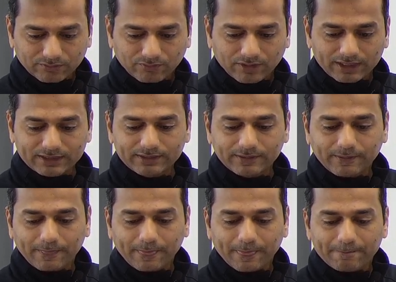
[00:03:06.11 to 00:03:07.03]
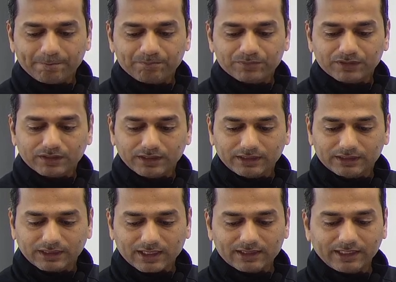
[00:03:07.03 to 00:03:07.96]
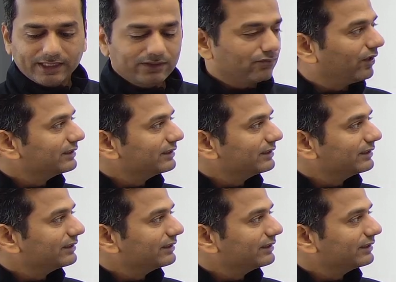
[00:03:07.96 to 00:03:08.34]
One Ethernet